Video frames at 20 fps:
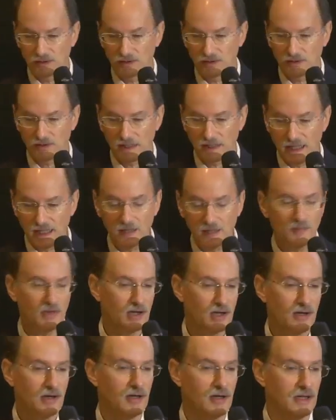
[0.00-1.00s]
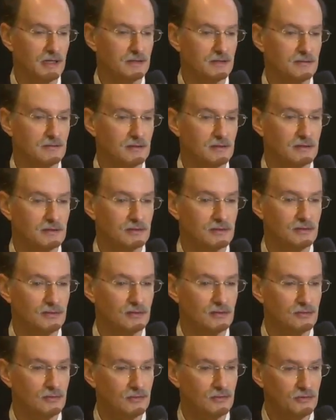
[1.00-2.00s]
uh, aim high,
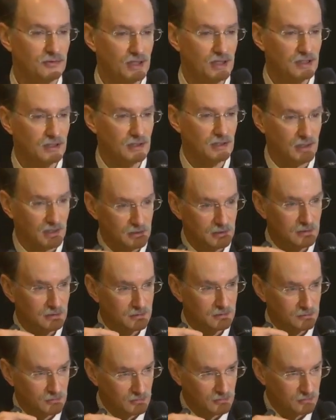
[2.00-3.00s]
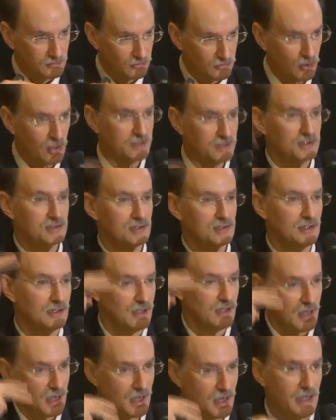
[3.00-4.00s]
to think thoughts
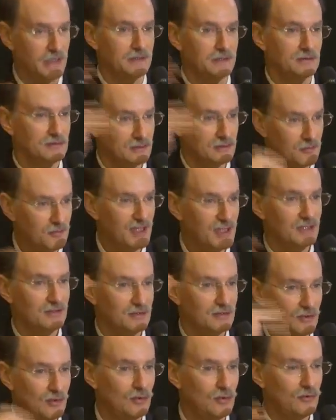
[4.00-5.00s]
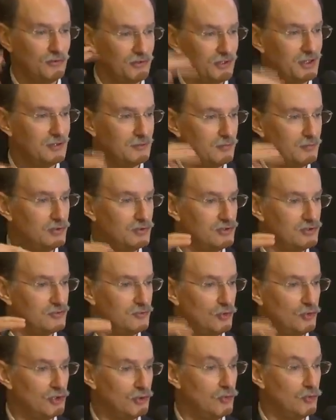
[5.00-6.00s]
high, to make the whole thing produce
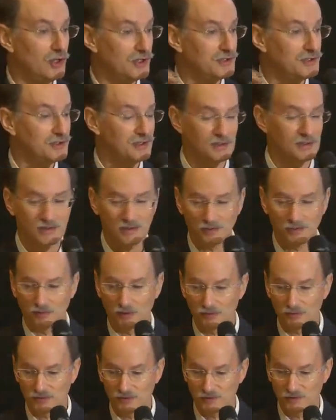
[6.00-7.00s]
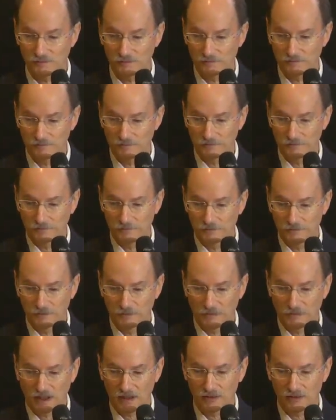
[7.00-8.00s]
more ones than zeros,
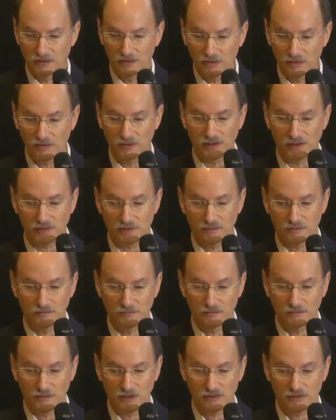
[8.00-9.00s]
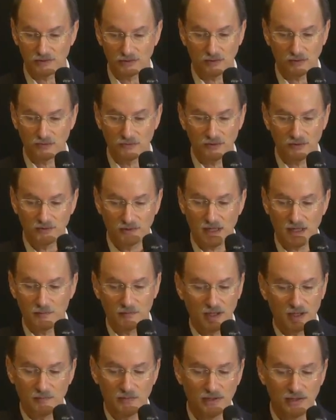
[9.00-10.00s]
and to do this. So if it, that
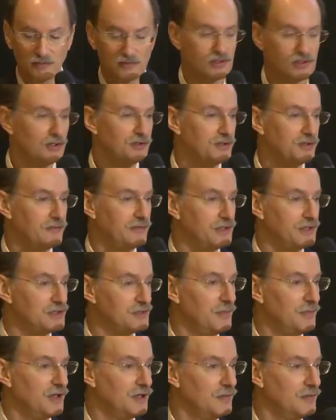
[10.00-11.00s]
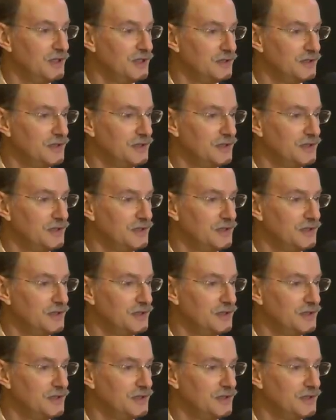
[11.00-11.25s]
might be a result of an experiment,